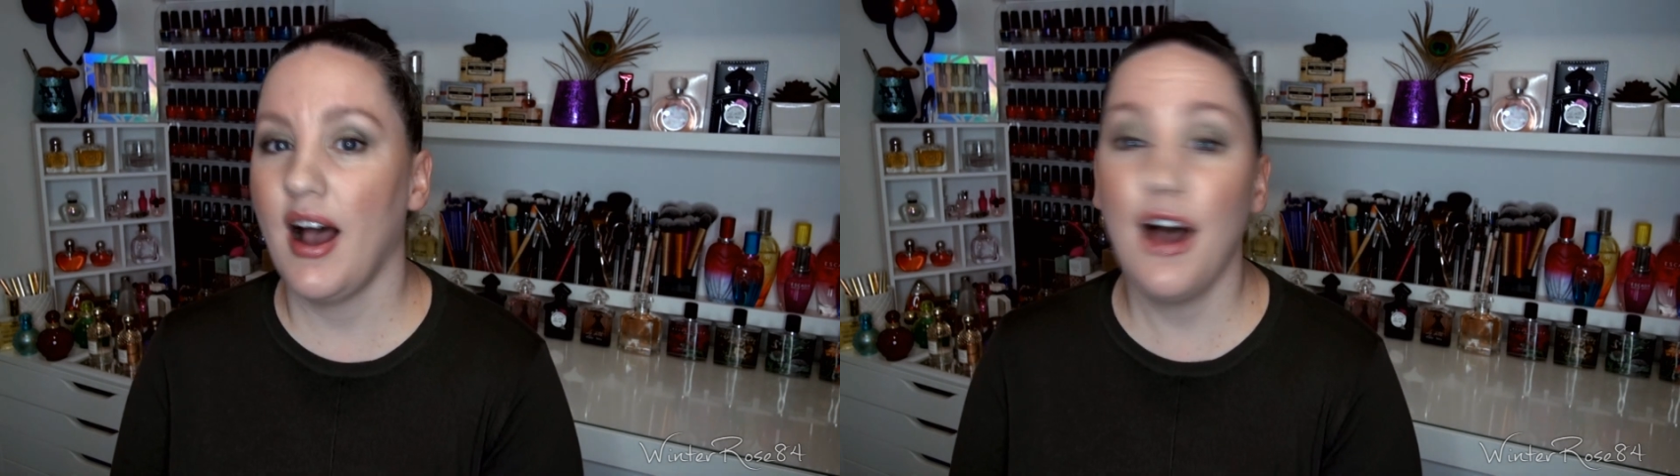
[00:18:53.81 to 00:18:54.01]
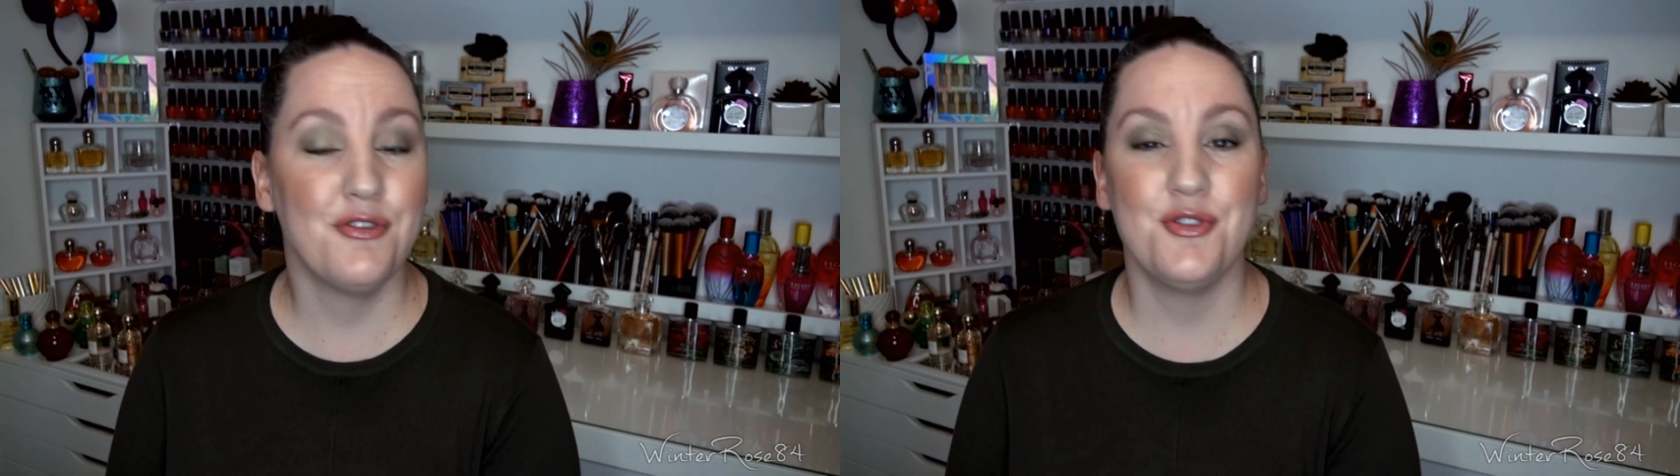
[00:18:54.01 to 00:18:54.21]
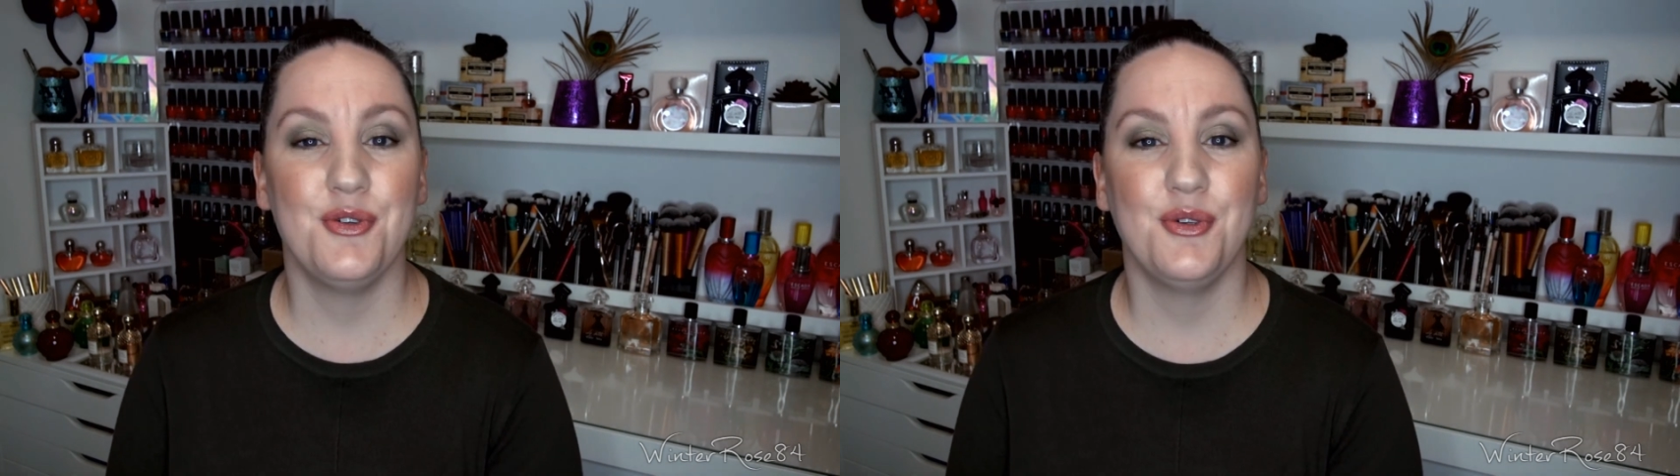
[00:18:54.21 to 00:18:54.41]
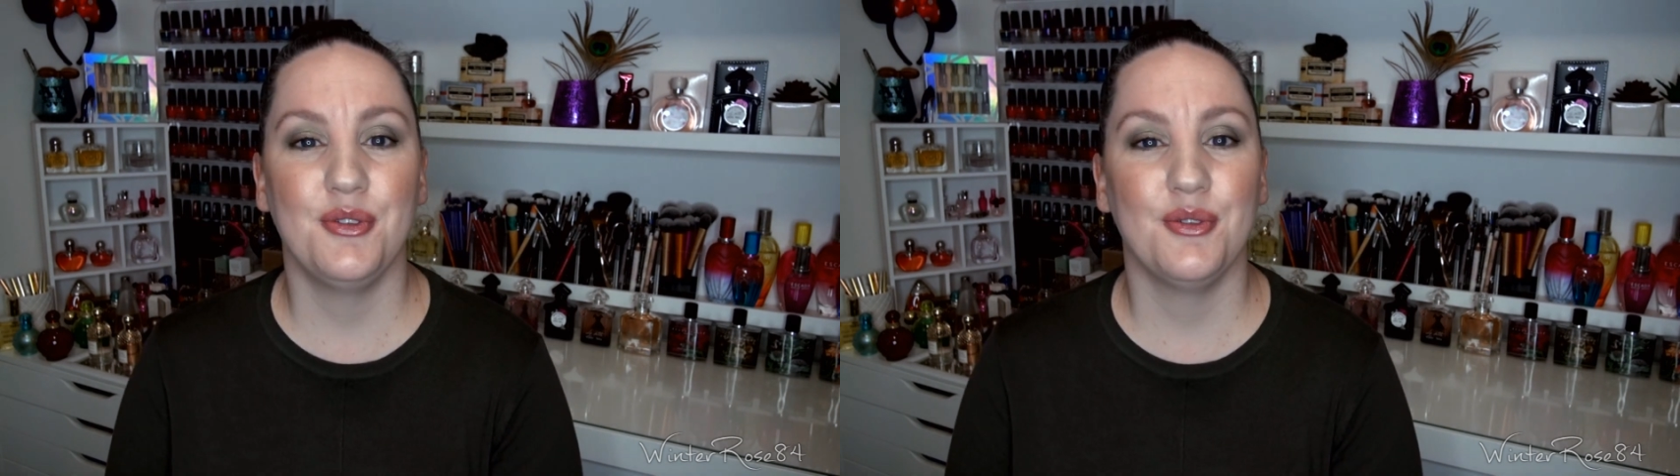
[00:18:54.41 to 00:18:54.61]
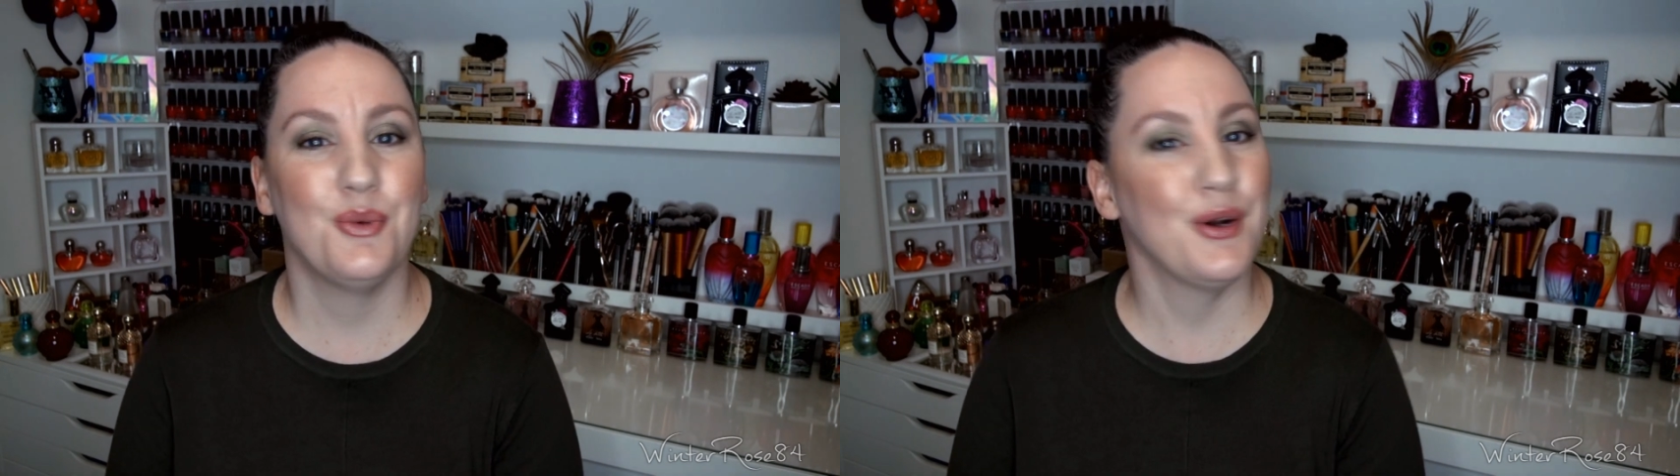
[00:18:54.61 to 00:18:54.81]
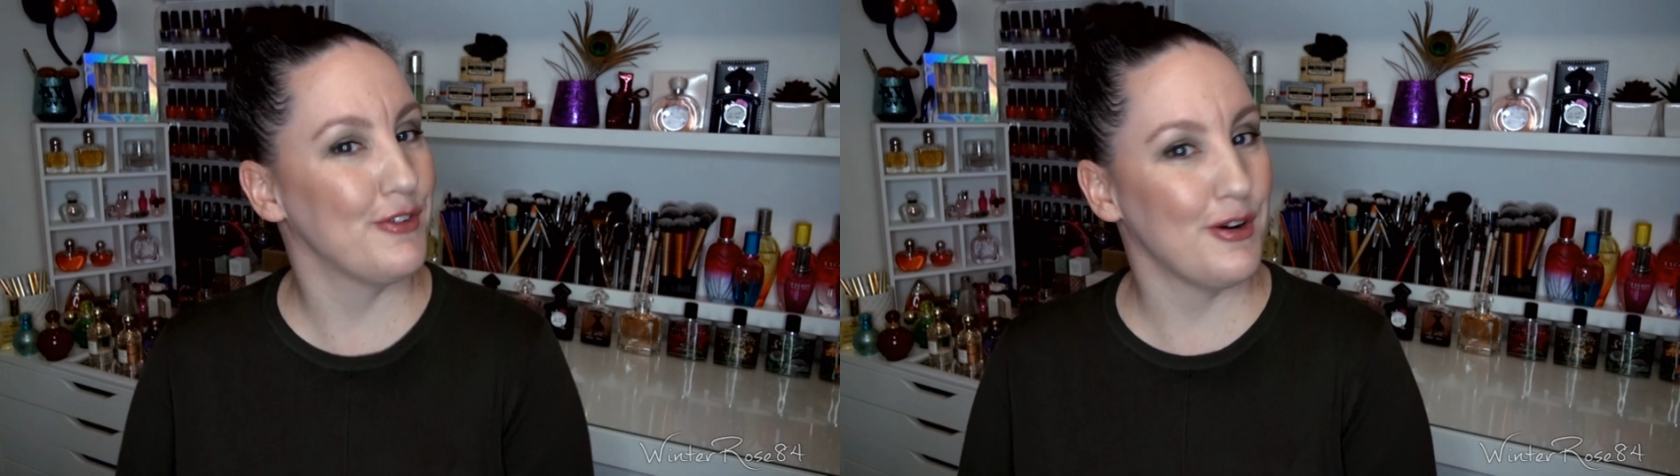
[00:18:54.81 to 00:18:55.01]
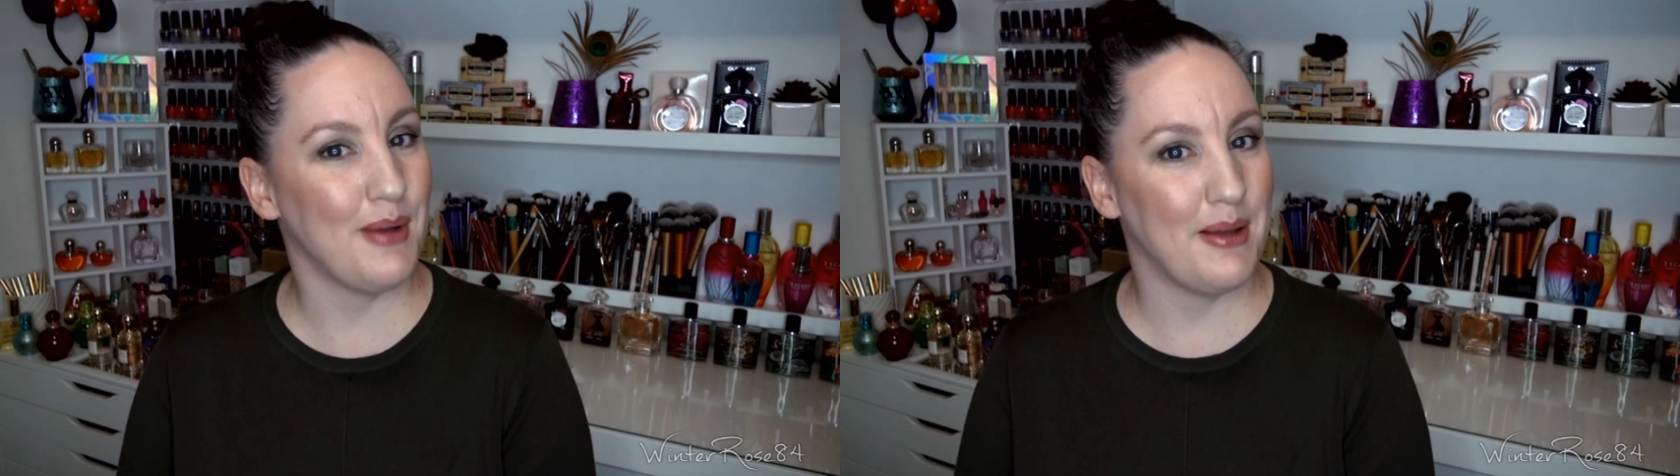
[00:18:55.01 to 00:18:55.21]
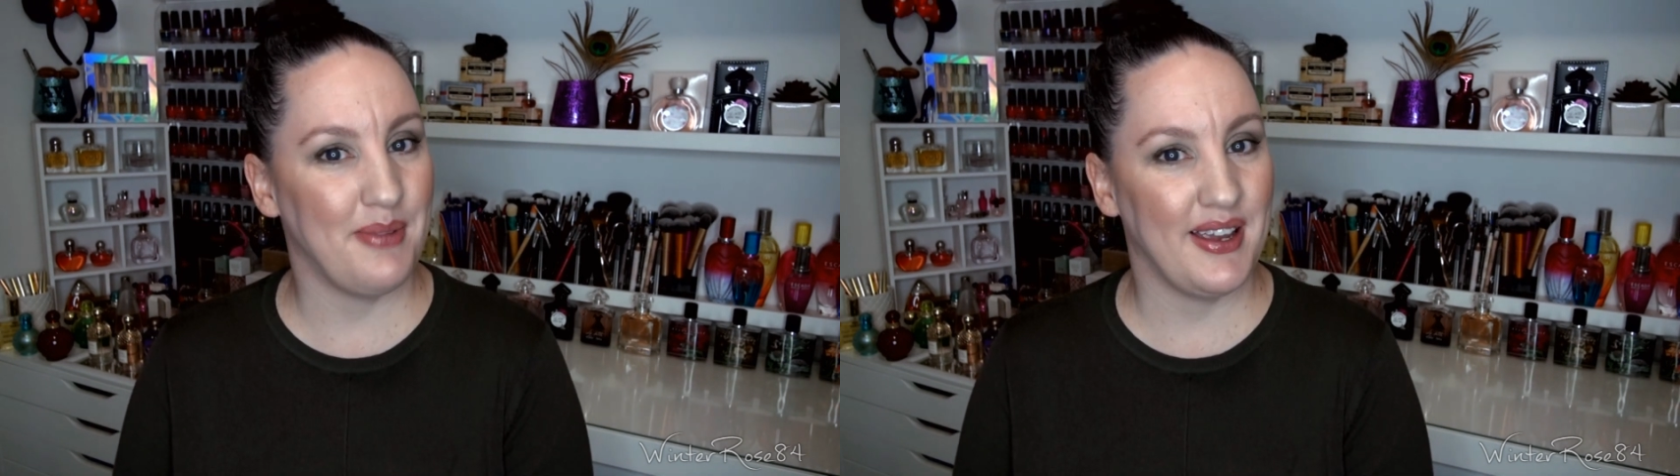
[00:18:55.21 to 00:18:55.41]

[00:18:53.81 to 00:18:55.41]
afternoon, whatever it might